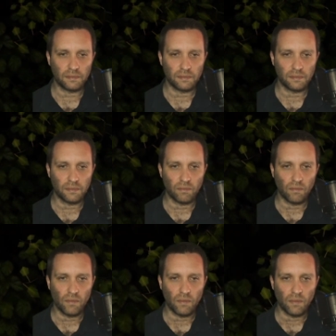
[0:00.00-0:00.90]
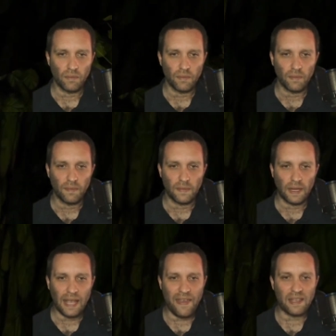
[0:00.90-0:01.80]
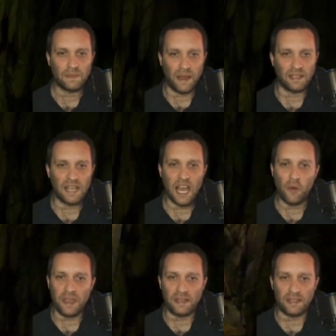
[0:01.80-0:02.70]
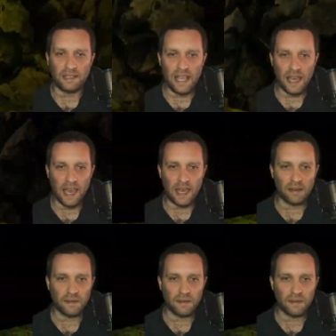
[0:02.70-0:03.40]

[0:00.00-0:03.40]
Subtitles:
Okay, that's better. Now we can see again.